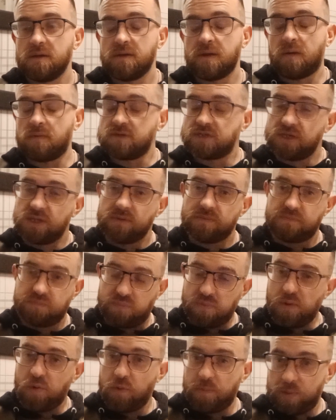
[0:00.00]
Obviously,
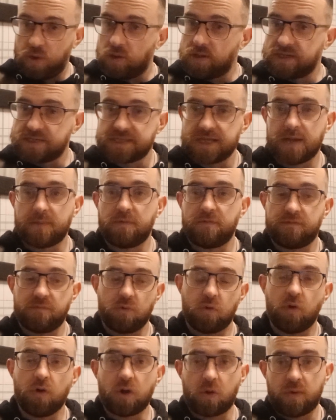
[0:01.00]
it would have been understandable
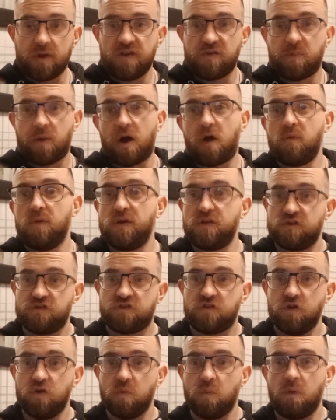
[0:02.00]
from go to Queen's Park Rangers
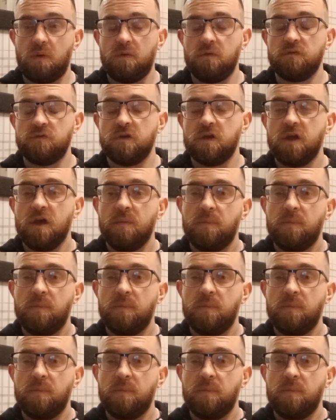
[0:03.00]
to Wolves.